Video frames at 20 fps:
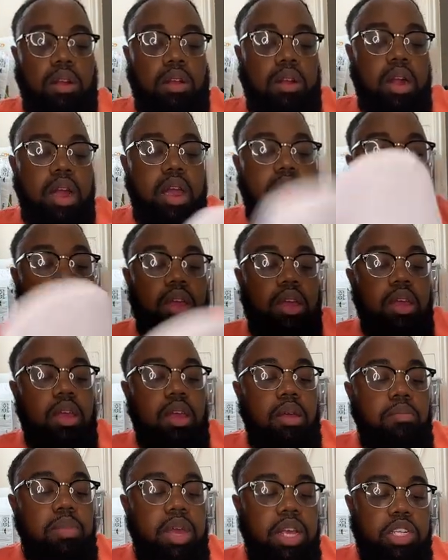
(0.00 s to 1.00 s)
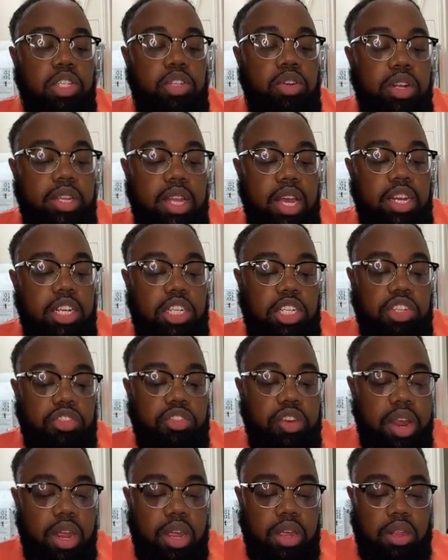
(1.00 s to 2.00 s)
All right, make sure that it's
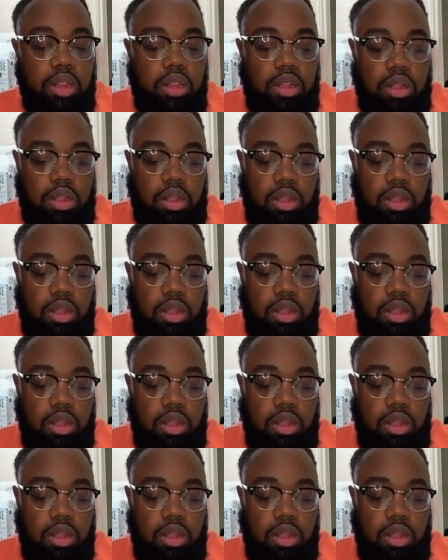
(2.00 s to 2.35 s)
straight.